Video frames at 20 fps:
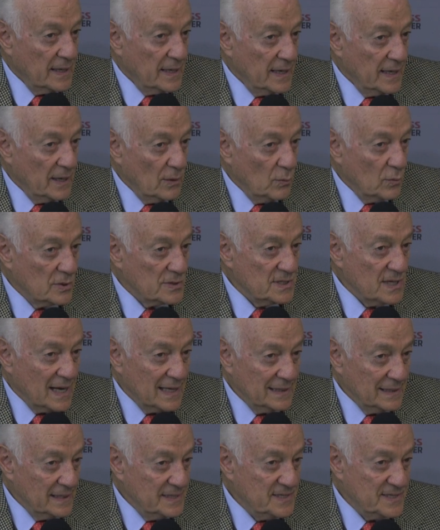It was
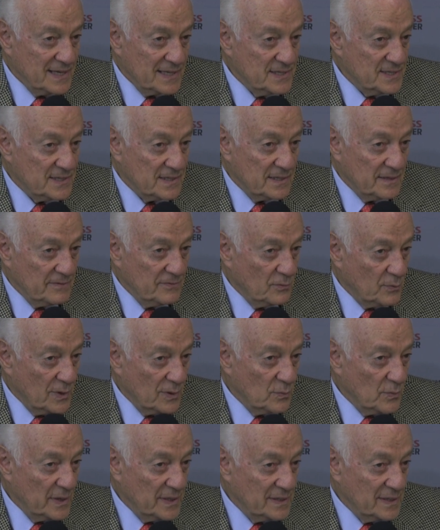highly sensitive
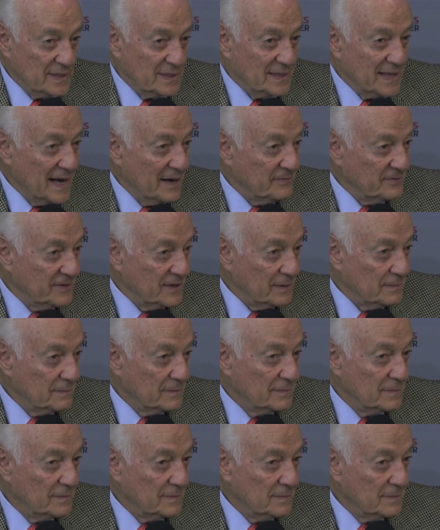when we did NAFTA